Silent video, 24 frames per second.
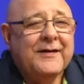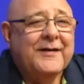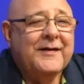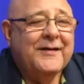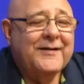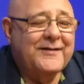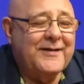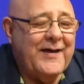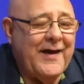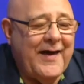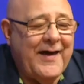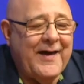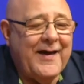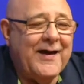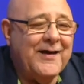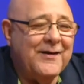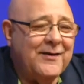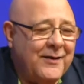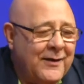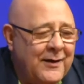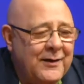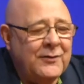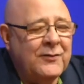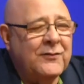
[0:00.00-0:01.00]
to add
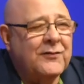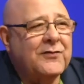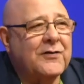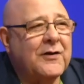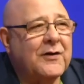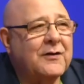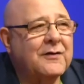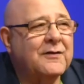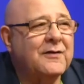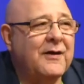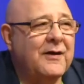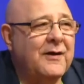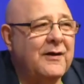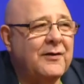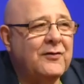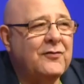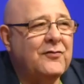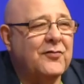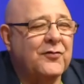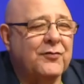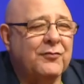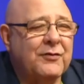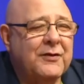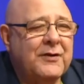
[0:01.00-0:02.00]
insult to
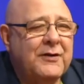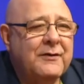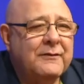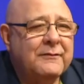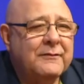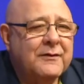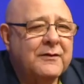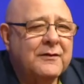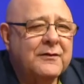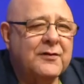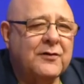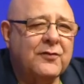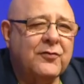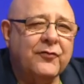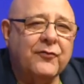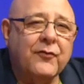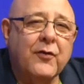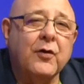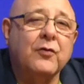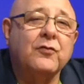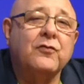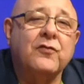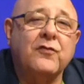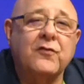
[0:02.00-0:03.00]
injury, to
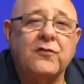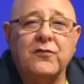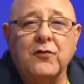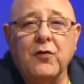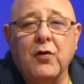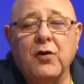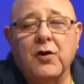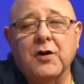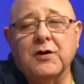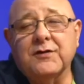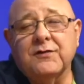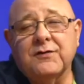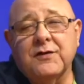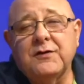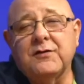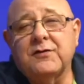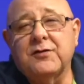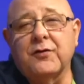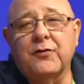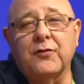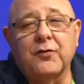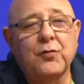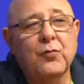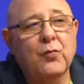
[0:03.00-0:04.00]
throw salt
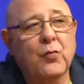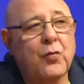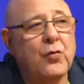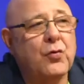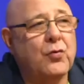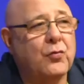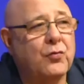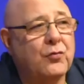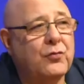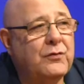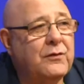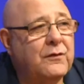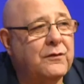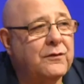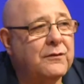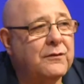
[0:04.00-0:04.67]
into the wound